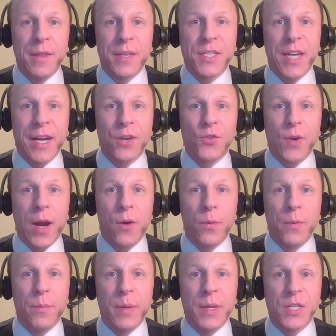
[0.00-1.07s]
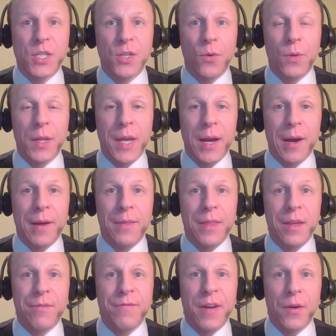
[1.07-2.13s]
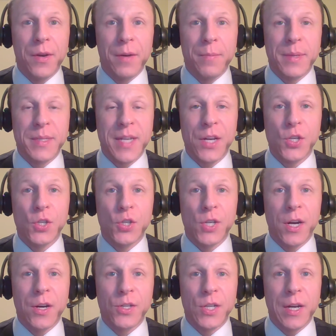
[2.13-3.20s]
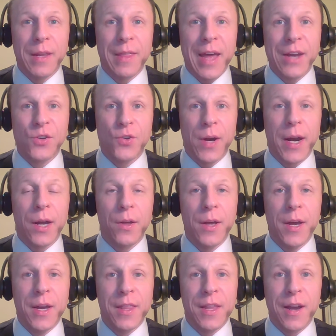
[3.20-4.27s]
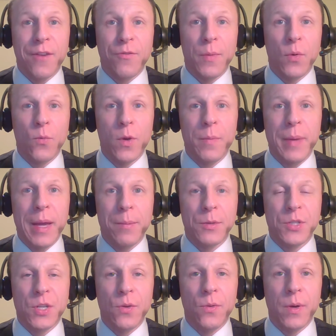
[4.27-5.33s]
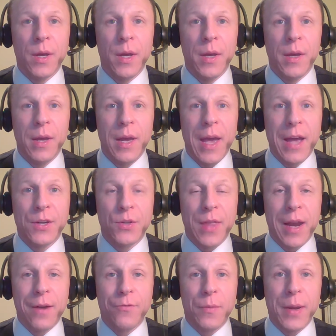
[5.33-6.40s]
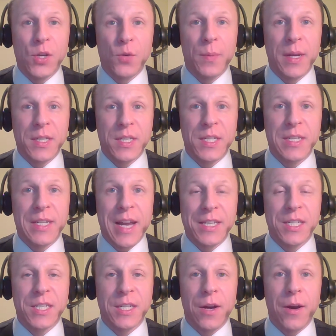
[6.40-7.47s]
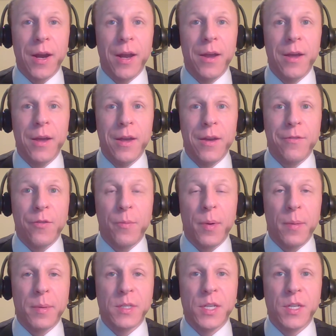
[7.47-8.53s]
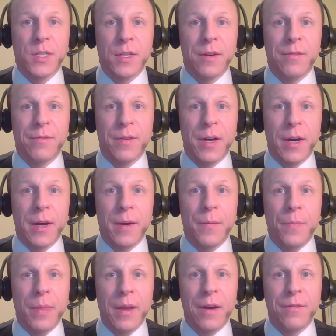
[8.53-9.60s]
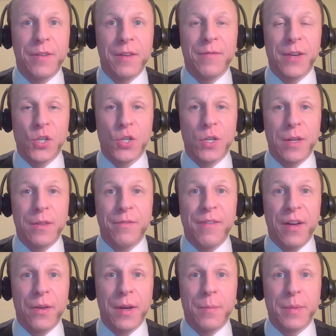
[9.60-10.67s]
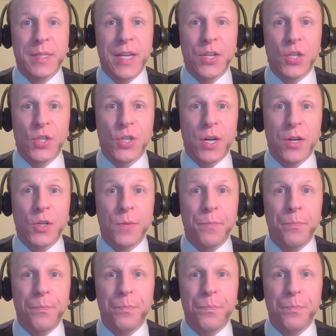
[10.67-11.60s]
The second trial would be solely on the felon in possession charge, and in that trial, the government would be able to enter that information because it's necessary for purposes of conviction in the felon in possession charge.